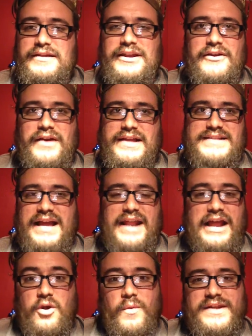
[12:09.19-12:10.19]
Because
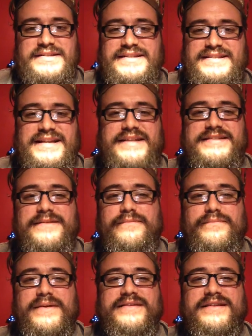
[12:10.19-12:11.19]
I don't want to see Sansa
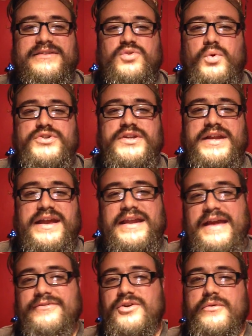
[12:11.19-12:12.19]
basically tortured again
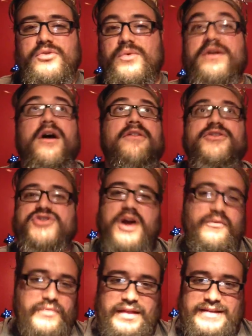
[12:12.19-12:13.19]
and have to go through another
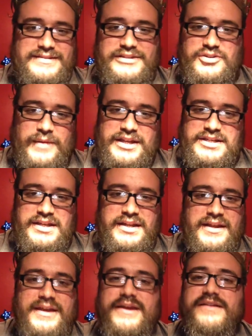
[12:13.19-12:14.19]
Joffrey-like situation